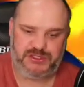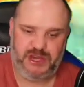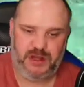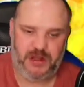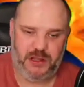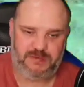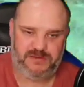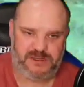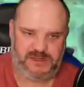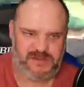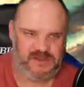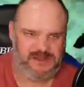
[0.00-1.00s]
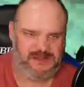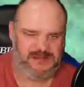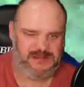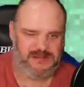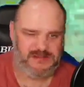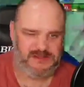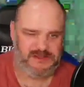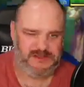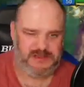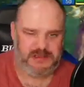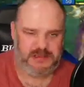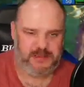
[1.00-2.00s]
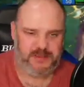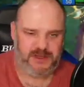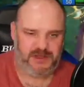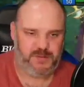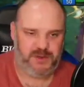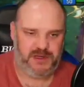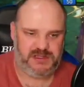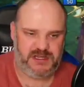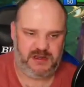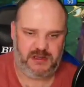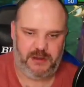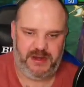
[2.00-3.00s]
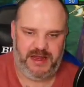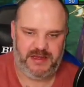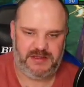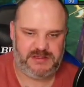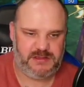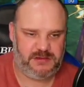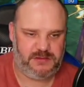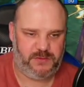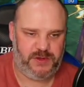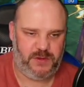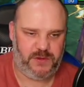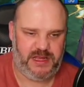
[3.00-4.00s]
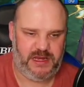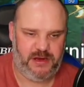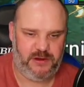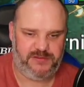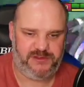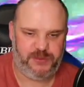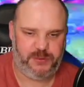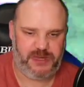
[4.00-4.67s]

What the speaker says: start going faster when those spiders start coming at us. We're not killing off too